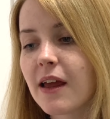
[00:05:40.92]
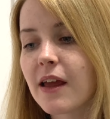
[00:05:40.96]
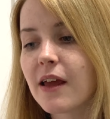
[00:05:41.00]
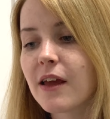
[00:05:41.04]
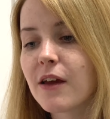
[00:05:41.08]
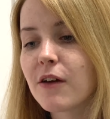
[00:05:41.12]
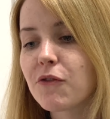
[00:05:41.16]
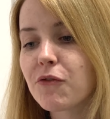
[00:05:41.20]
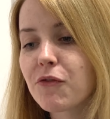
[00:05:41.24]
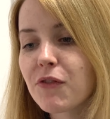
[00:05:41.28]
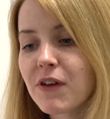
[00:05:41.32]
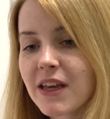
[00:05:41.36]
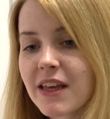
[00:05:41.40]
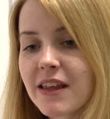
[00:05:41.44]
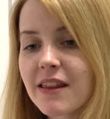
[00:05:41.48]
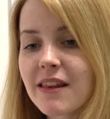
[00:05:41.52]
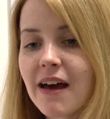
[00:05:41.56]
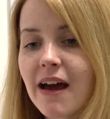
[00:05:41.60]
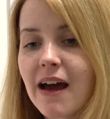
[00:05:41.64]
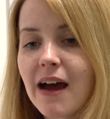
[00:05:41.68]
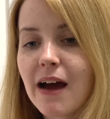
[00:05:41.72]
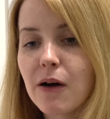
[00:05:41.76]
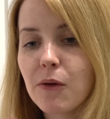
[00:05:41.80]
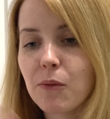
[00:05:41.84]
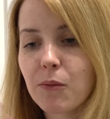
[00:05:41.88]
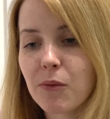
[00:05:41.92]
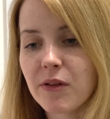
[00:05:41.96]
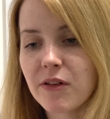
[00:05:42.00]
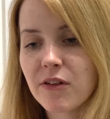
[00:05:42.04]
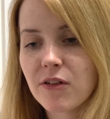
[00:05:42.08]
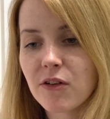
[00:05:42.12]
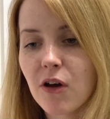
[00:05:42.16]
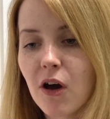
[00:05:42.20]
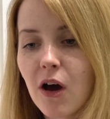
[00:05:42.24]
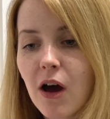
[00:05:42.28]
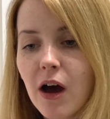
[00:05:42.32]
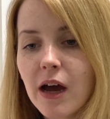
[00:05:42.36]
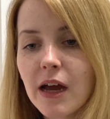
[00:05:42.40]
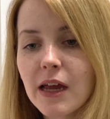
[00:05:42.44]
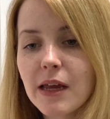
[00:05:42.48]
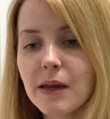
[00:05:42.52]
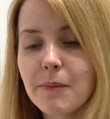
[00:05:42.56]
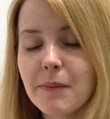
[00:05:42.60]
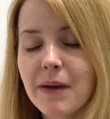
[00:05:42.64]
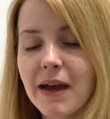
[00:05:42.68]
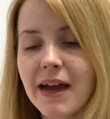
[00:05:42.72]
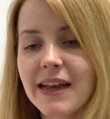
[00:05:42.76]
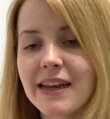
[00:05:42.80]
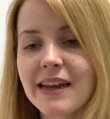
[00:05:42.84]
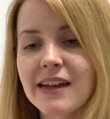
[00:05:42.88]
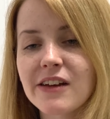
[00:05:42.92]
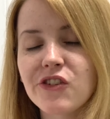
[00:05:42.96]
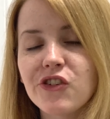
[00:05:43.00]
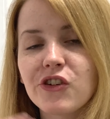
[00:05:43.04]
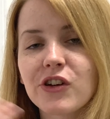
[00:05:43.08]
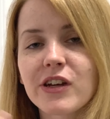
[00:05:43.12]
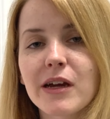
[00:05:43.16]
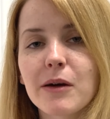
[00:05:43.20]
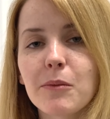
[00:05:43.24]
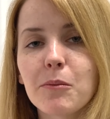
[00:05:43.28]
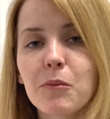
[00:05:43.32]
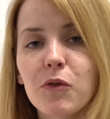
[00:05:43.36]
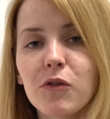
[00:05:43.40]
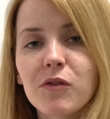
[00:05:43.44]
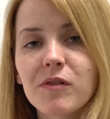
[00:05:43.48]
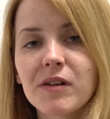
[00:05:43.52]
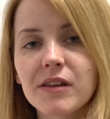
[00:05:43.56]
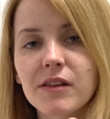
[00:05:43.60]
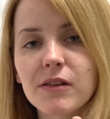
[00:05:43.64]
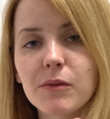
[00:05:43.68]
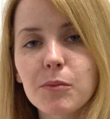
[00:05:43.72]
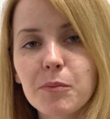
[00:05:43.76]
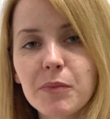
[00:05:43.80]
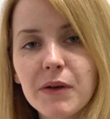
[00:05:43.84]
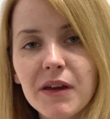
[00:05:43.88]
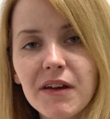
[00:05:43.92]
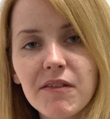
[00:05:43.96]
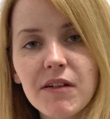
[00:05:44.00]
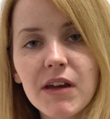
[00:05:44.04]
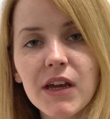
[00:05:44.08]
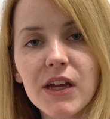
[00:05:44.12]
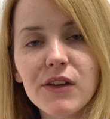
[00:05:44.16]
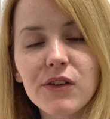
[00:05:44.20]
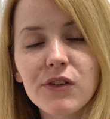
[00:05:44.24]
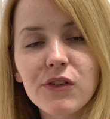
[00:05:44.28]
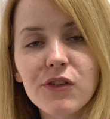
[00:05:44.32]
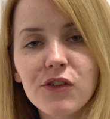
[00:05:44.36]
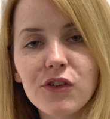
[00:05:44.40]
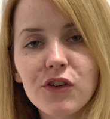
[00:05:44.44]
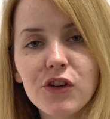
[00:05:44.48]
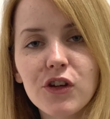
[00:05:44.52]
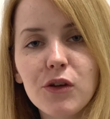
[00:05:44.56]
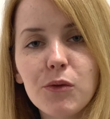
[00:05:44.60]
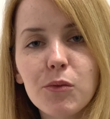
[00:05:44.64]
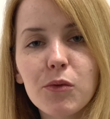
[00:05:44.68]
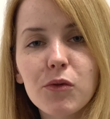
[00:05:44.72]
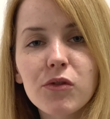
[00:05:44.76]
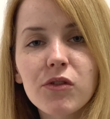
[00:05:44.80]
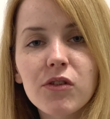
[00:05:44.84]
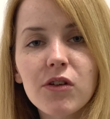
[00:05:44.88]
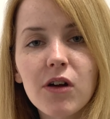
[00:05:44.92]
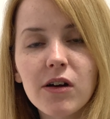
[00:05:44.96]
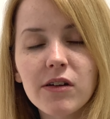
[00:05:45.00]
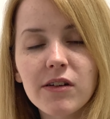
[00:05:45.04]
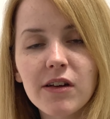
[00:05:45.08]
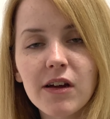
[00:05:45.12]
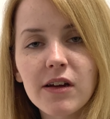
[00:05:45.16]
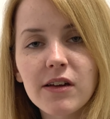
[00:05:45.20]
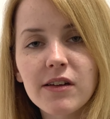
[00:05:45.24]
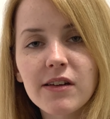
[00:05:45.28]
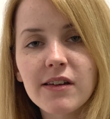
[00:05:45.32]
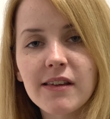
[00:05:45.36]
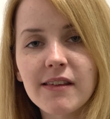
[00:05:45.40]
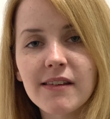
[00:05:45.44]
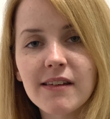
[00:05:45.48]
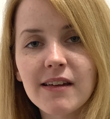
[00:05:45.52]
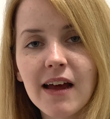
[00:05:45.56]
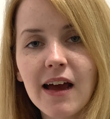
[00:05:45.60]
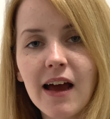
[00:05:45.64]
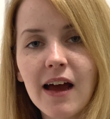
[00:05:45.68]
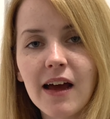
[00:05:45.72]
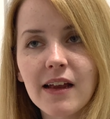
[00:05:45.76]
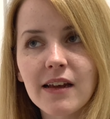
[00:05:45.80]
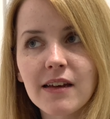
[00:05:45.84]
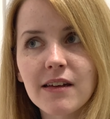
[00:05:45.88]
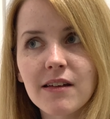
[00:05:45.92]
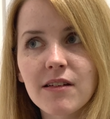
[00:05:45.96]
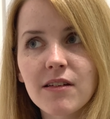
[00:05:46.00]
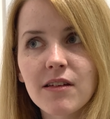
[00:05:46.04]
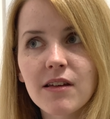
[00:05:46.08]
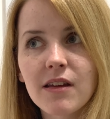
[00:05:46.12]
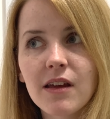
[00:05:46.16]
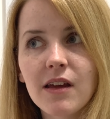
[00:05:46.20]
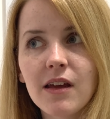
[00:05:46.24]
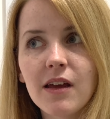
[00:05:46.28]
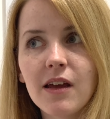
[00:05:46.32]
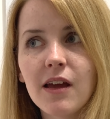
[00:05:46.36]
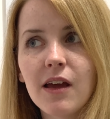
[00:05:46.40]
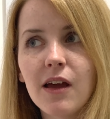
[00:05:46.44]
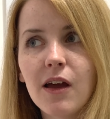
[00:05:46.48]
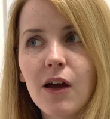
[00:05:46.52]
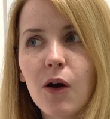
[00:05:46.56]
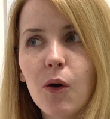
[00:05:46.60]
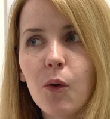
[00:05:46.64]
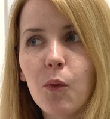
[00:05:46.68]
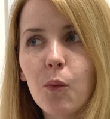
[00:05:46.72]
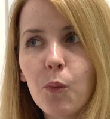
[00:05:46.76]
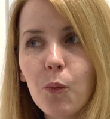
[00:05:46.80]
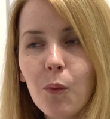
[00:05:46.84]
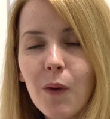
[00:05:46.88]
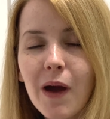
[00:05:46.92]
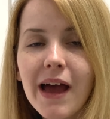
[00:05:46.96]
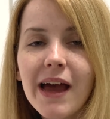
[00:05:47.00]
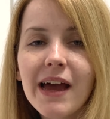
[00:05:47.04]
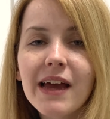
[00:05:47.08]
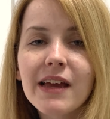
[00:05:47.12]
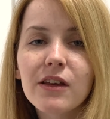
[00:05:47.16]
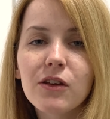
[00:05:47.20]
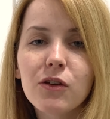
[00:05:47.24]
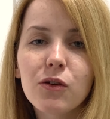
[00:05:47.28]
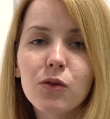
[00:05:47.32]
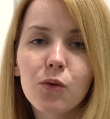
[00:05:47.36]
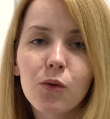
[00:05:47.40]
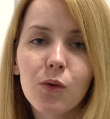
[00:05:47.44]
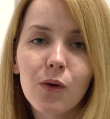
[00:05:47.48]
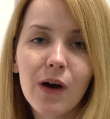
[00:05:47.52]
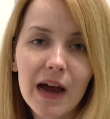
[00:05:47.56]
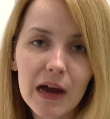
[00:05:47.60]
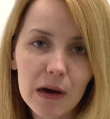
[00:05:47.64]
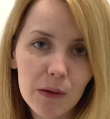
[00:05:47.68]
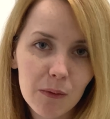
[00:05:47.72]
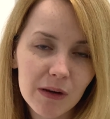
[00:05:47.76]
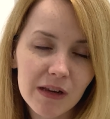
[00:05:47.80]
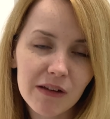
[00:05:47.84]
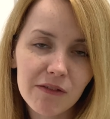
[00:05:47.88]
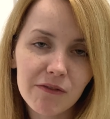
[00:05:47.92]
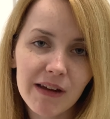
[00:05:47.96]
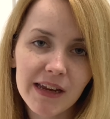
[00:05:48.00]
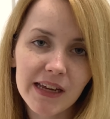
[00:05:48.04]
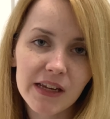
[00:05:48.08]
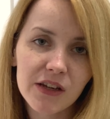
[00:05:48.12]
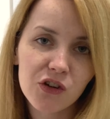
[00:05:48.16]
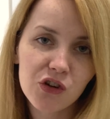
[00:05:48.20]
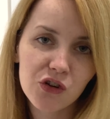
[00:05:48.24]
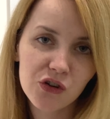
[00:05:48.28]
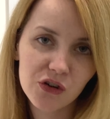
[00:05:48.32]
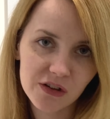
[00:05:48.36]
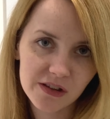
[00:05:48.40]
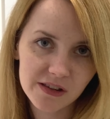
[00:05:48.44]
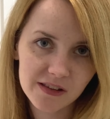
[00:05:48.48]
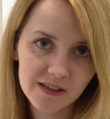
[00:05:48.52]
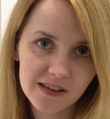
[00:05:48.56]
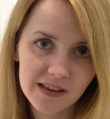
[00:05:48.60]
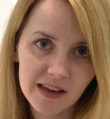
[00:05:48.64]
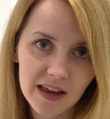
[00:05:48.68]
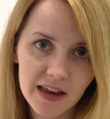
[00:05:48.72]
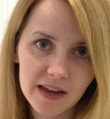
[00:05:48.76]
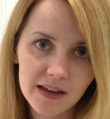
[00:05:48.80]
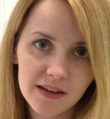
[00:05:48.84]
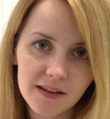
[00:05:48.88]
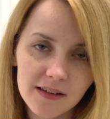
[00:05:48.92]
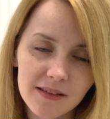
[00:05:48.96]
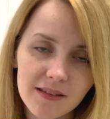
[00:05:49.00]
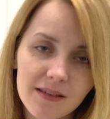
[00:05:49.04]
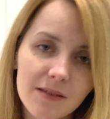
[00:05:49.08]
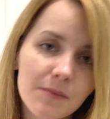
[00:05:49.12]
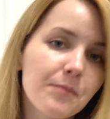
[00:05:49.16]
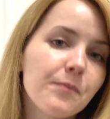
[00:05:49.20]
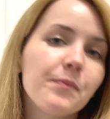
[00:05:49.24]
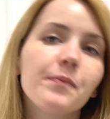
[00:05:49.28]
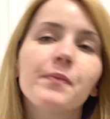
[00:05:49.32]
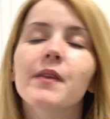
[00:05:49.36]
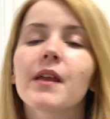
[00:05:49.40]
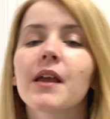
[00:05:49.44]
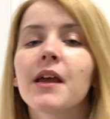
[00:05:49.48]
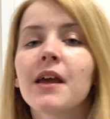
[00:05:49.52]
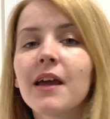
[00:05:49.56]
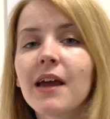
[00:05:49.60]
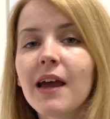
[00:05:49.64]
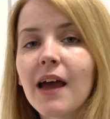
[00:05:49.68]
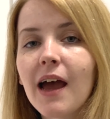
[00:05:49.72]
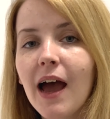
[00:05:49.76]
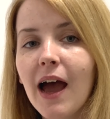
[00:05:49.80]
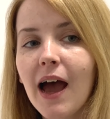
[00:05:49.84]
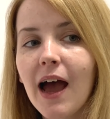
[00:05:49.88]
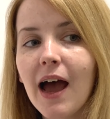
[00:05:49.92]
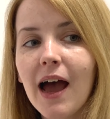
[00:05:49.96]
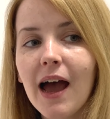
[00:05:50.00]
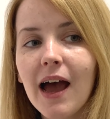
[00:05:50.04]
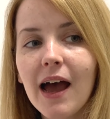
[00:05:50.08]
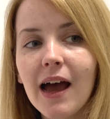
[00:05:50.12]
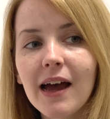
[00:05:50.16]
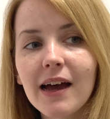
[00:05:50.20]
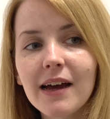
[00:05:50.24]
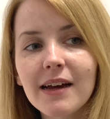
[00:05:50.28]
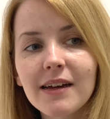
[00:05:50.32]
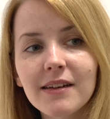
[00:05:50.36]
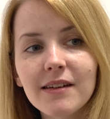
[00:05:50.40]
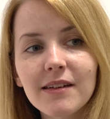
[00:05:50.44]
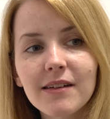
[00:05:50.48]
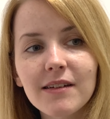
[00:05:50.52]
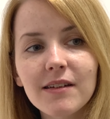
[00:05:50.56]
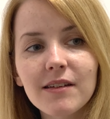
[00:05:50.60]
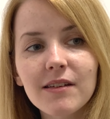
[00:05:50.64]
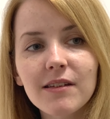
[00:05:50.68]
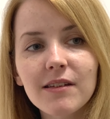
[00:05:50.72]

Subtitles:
figure that out with time, and as you get more experienced, you will start to understand where your hourly rate should sit. And